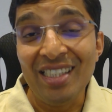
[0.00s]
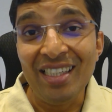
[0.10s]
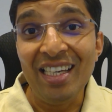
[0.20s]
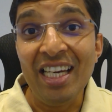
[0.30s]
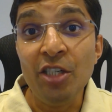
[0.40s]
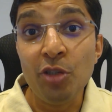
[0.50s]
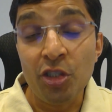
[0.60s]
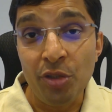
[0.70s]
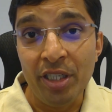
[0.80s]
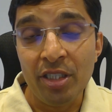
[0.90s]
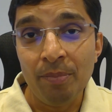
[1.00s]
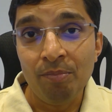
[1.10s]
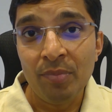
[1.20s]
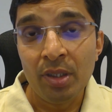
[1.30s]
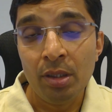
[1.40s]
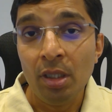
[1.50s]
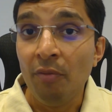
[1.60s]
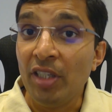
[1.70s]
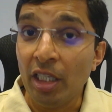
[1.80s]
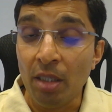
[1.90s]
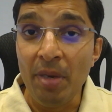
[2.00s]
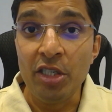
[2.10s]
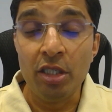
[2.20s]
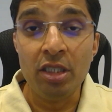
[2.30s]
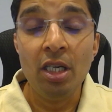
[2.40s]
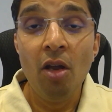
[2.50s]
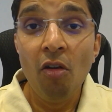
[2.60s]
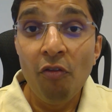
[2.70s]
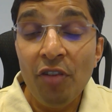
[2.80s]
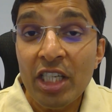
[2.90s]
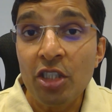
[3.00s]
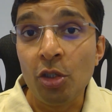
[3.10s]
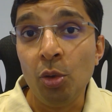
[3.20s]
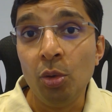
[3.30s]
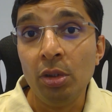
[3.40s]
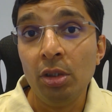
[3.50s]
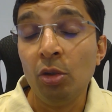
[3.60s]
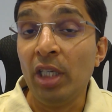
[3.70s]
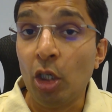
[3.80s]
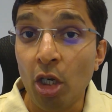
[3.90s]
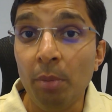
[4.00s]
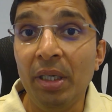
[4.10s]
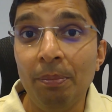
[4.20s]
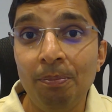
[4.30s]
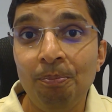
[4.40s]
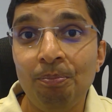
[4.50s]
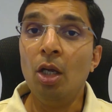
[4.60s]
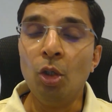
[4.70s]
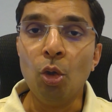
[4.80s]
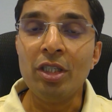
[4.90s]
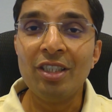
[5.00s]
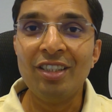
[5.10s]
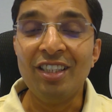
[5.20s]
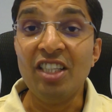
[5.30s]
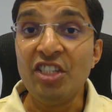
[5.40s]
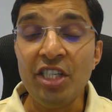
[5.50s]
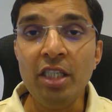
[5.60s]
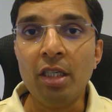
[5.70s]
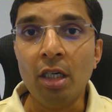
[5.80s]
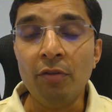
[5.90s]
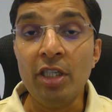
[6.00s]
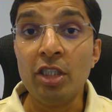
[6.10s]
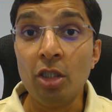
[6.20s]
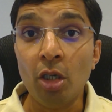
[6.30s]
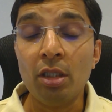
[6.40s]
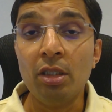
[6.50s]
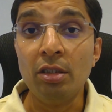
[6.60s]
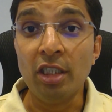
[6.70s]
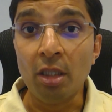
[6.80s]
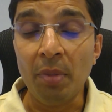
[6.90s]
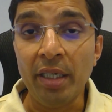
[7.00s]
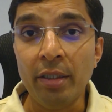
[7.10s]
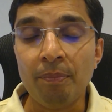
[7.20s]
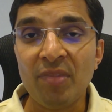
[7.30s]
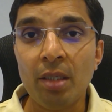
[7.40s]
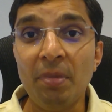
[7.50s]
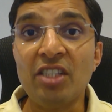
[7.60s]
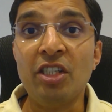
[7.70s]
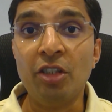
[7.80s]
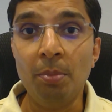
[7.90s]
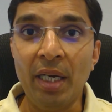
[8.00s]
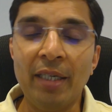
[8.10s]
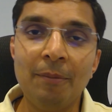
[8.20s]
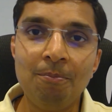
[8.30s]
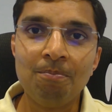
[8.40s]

set interest rates, with other measures, feeds through to the economy. Note, the yield curve is not determined by central bank.